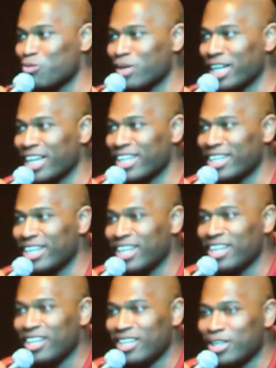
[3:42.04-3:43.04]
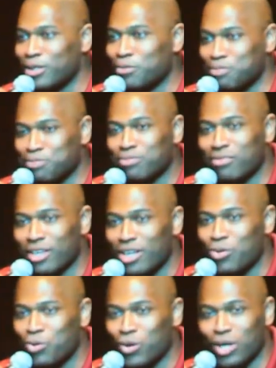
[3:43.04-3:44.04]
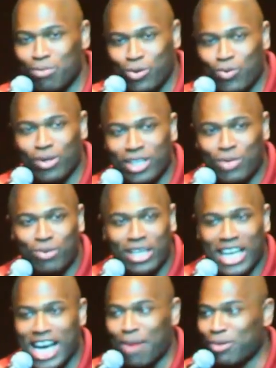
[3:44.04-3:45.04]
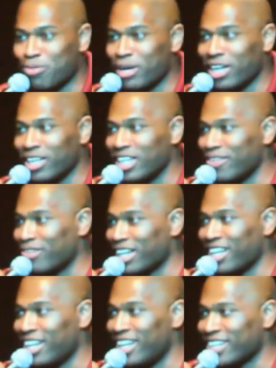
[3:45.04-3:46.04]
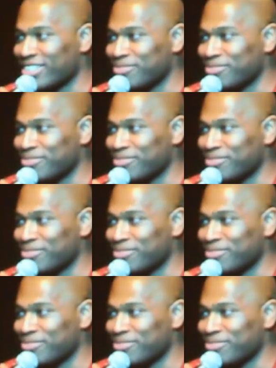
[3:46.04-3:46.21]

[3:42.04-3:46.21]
man, we're going to be really, really happy about 11 o'clock.